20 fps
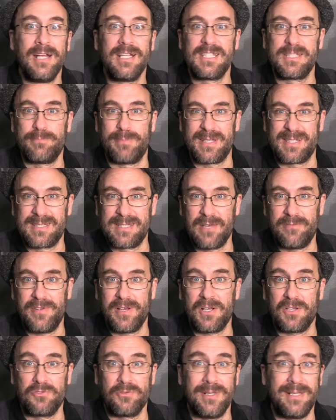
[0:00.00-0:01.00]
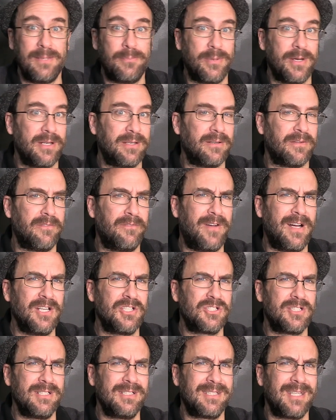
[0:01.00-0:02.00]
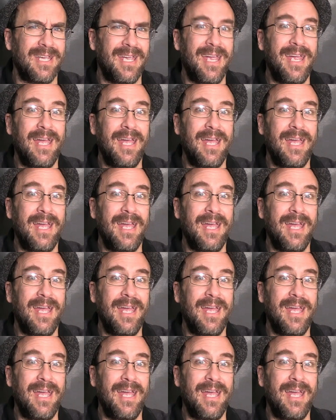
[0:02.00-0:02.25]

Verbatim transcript: specific 3D printer functions,